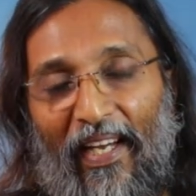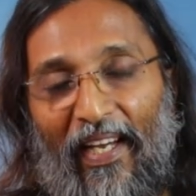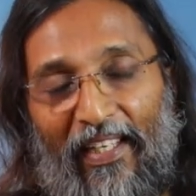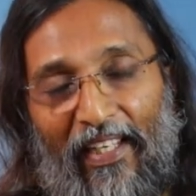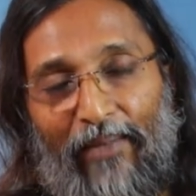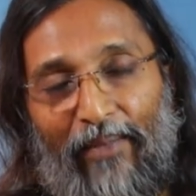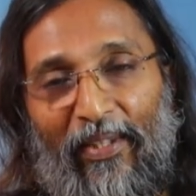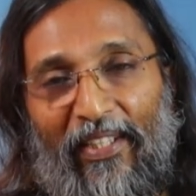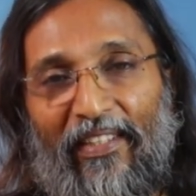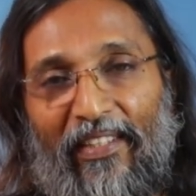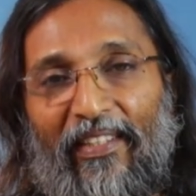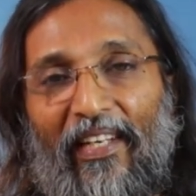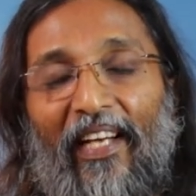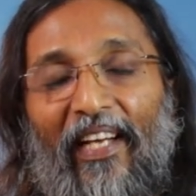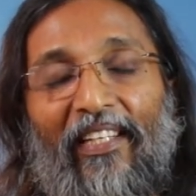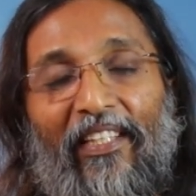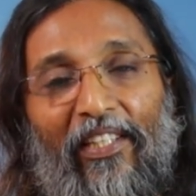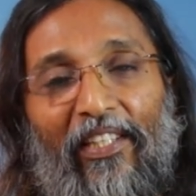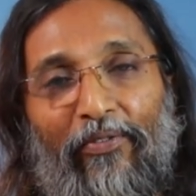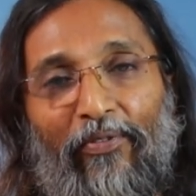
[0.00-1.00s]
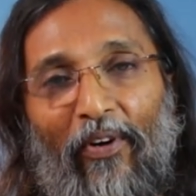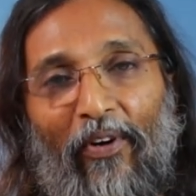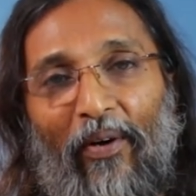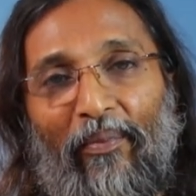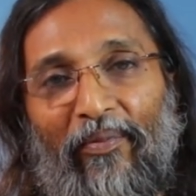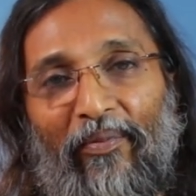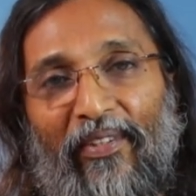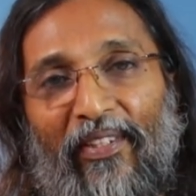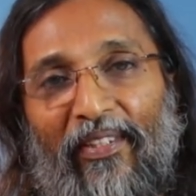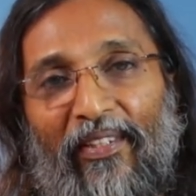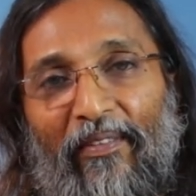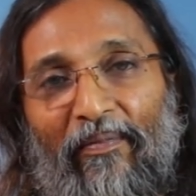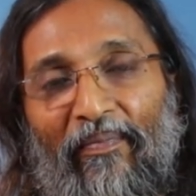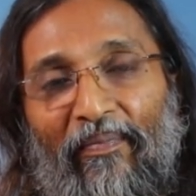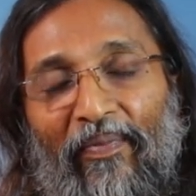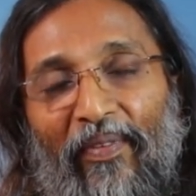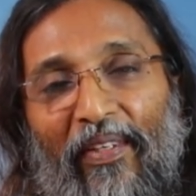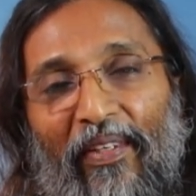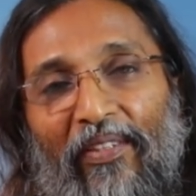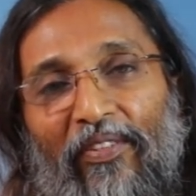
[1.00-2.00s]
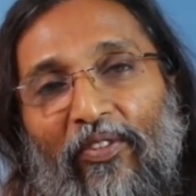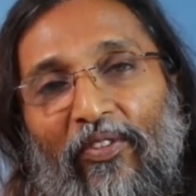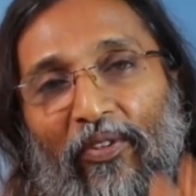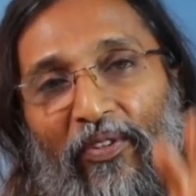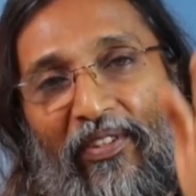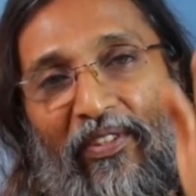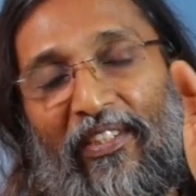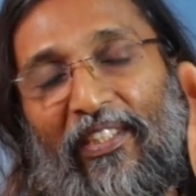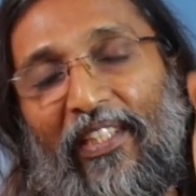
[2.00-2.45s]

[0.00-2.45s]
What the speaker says: and limited and deformed. So